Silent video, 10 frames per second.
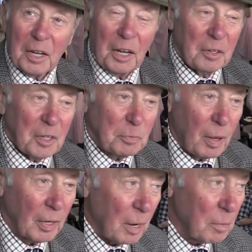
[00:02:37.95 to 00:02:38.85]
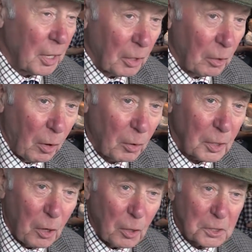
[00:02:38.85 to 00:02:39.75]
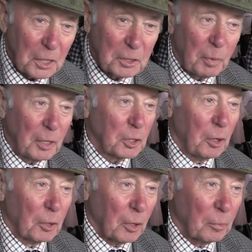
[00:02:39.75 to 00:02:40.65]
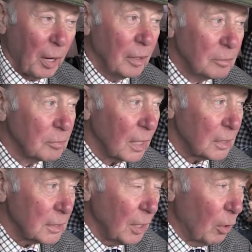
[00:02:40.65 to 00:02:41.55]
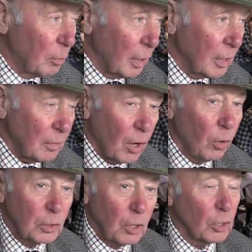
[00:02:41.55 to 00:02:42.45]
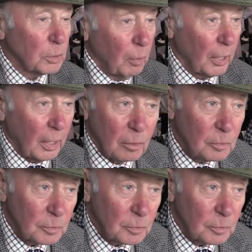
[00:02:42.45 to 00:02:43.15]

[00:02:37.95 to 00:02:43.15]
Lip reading: It's been like being on a roller coaster. It's been so good, but they all cost money.